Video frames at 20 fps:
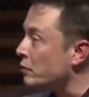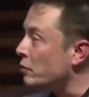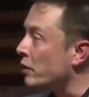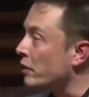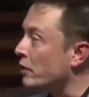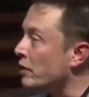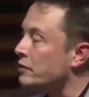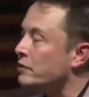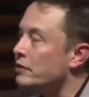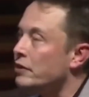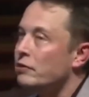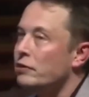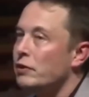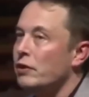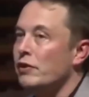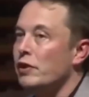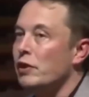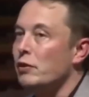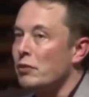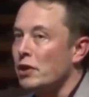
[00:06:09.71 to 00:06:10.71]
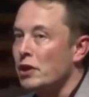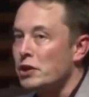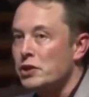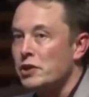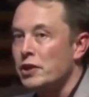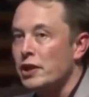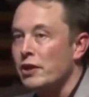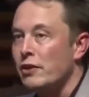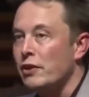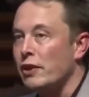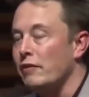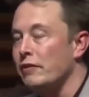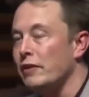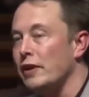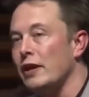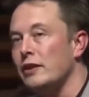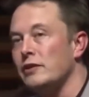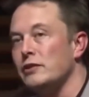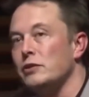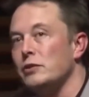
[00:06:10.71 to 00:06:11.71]
Whereas if you have a combustion aircraft,
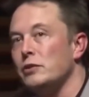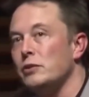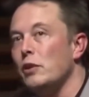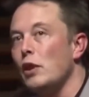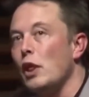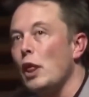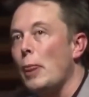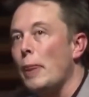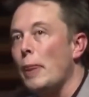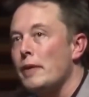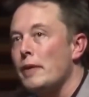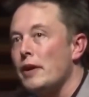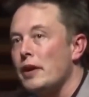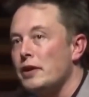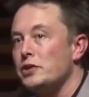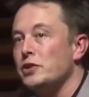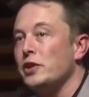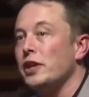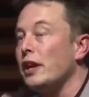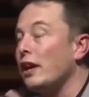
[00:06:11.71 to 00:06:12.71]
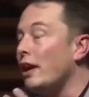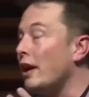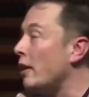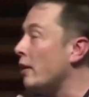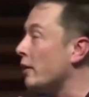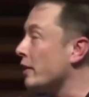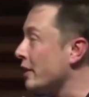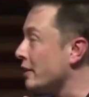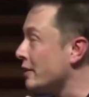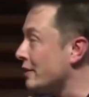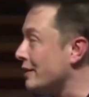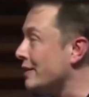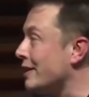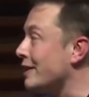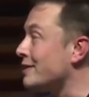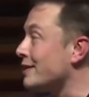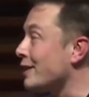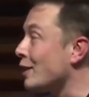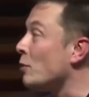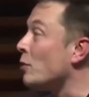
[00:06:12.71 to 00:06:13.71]
as you, as you get higher, it, get, it
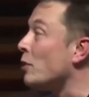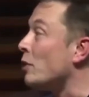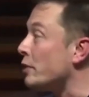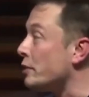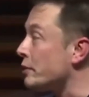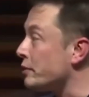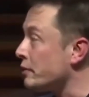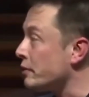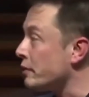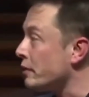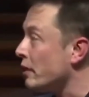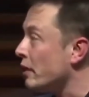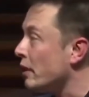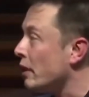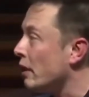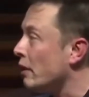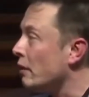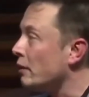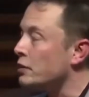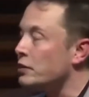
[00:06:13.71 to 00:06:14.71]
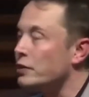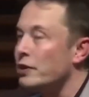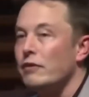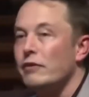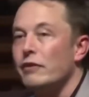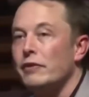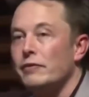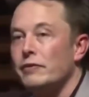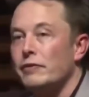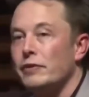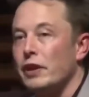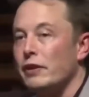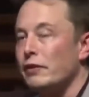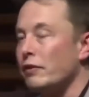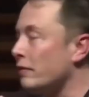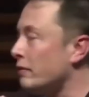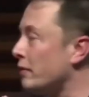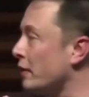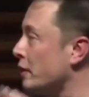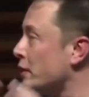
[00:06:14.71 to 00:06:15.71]
tends to get worse because uh, you have a kind of
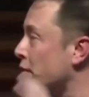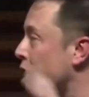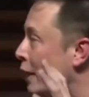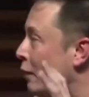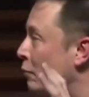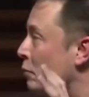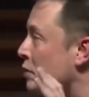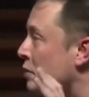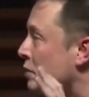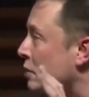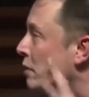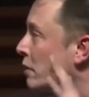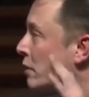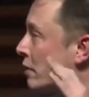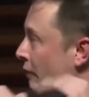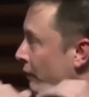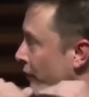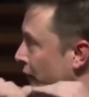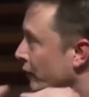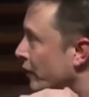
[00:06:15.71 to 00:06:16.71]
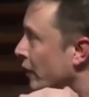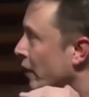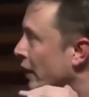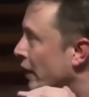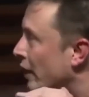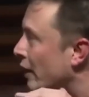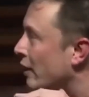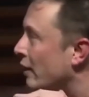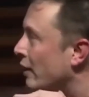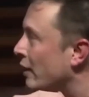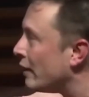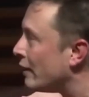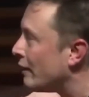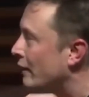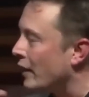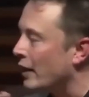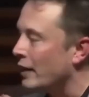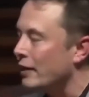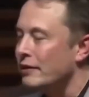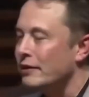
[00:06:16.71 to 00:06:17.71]
a fixed aperture uh,
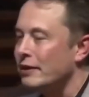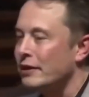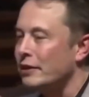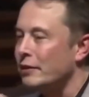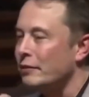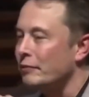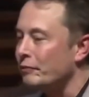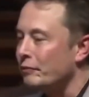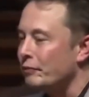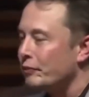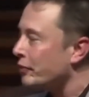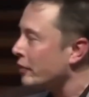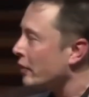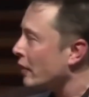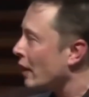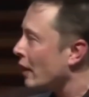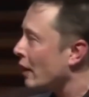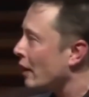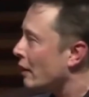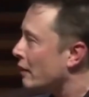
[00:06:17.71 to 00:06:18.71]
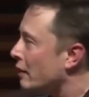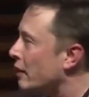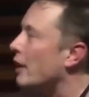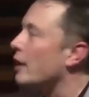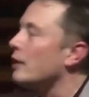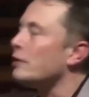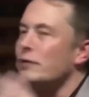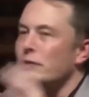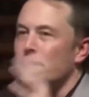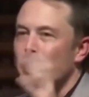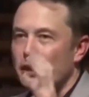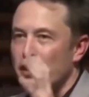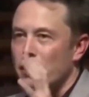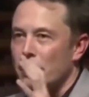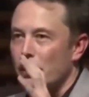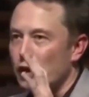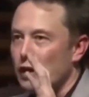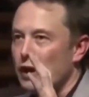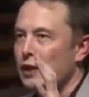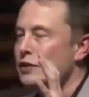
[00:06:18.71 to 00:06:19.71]
and uh, air scoop. Yeah, like
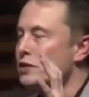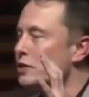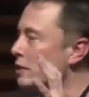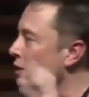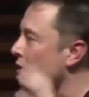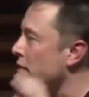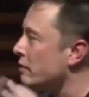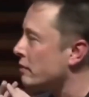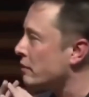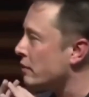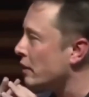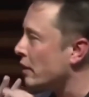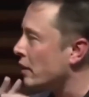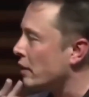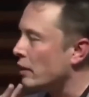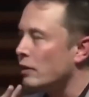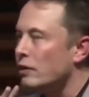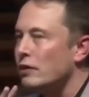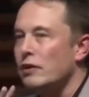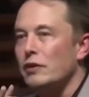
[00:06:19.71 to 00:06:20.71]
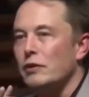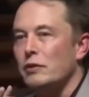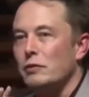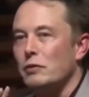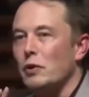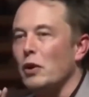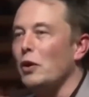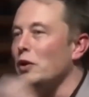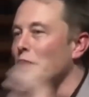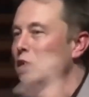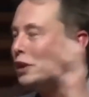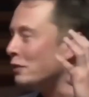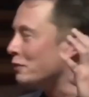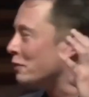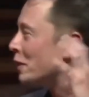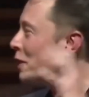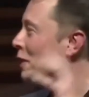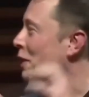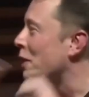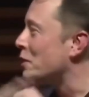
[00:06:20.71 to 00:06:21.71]
the, the engine is uh, the hole in the
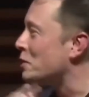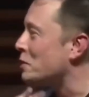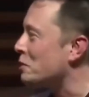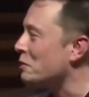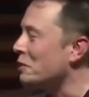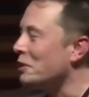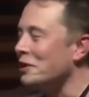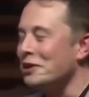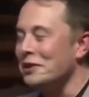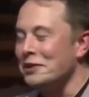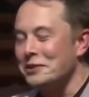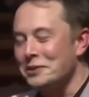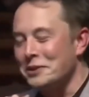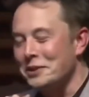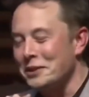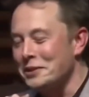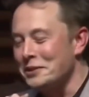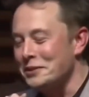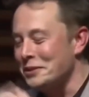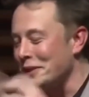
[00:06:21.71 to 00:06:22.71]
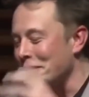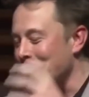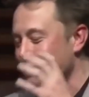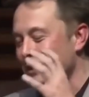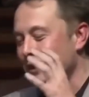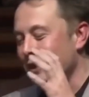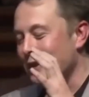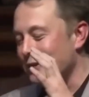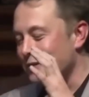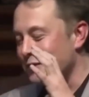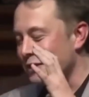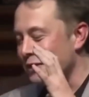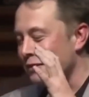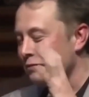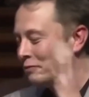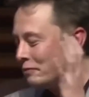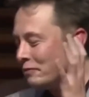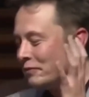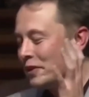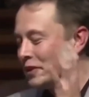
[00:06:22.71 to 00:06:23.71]
front of the engine is is is is a
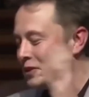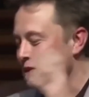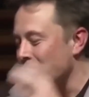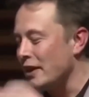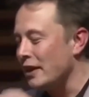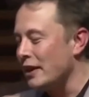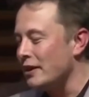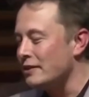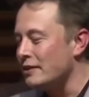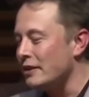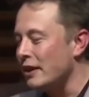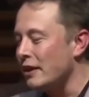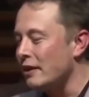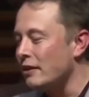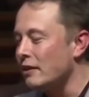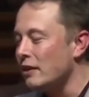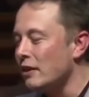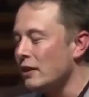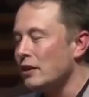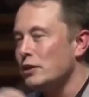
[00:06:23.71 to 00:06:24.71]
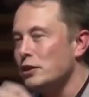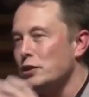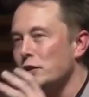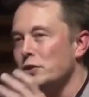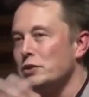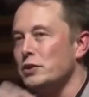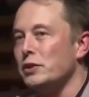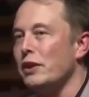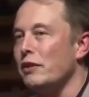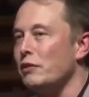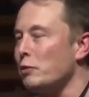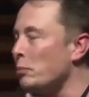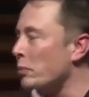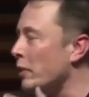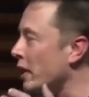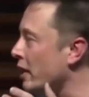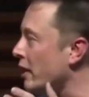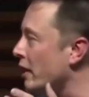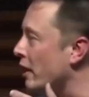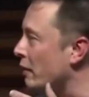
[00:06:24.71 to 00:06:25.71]
fixed size, and so you have to
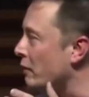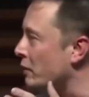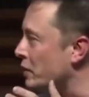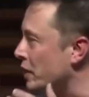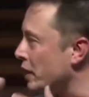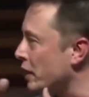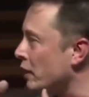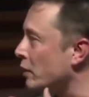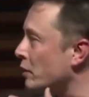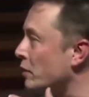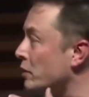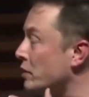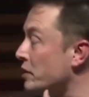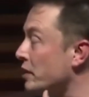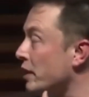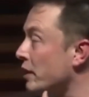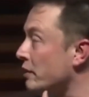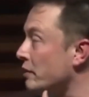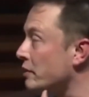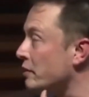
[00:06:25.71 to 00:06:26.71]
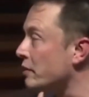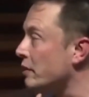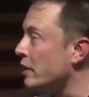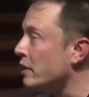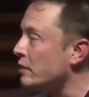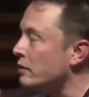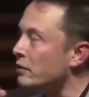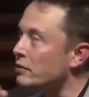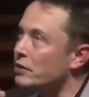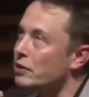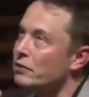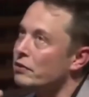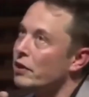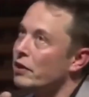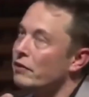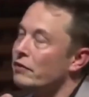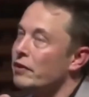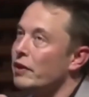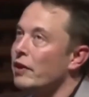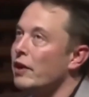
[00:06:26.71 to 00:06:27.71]
pick a particular cruising altitude, and so you've got
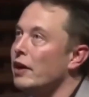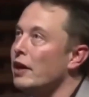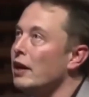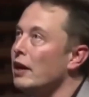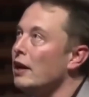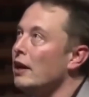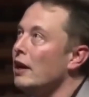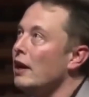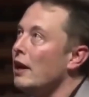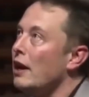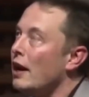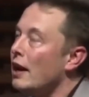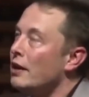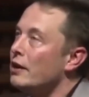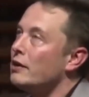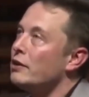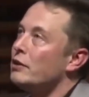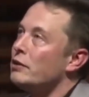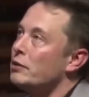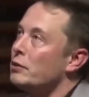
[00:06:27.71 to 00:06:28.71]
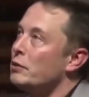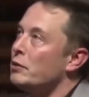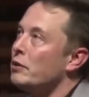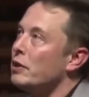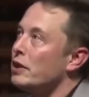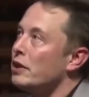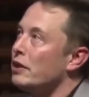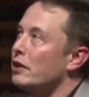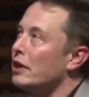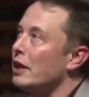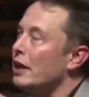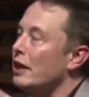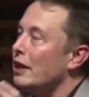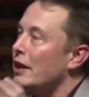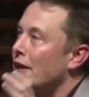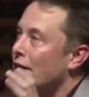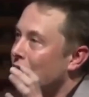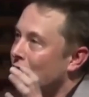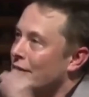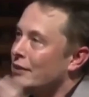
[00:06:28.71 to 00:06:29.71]
to figure out how do you
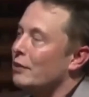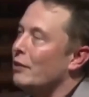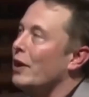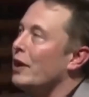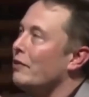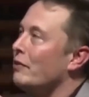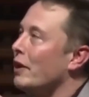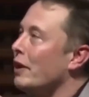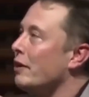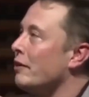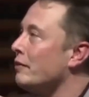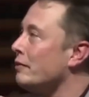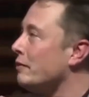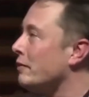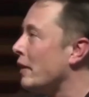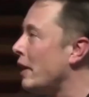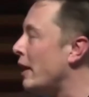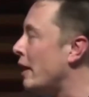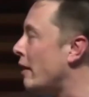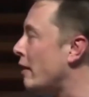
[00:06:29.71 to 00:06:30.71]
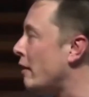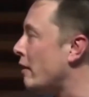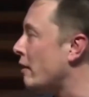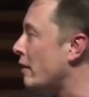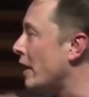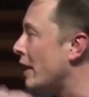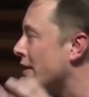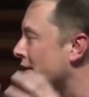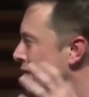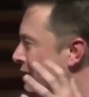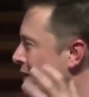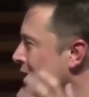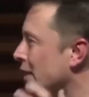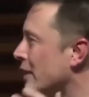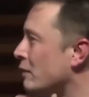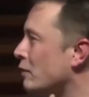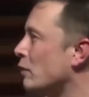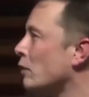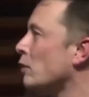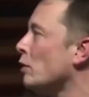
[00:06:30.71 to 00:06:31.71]
get the right amount of air at sea
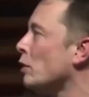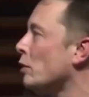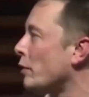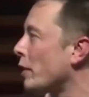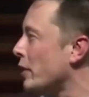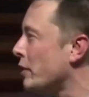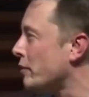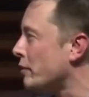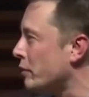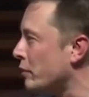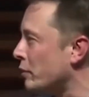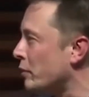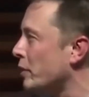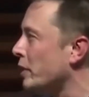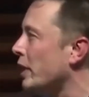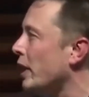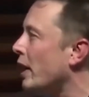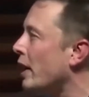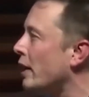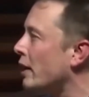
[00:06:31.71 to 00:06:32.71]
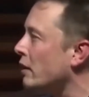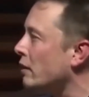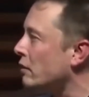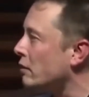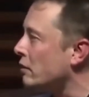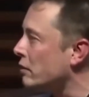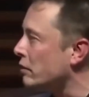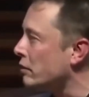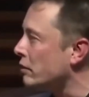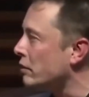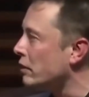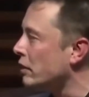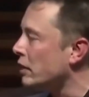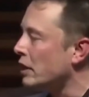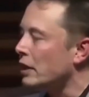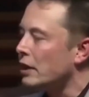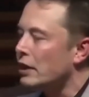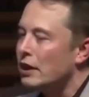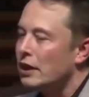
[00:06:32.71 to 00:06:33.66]
level all the way through really high altitude.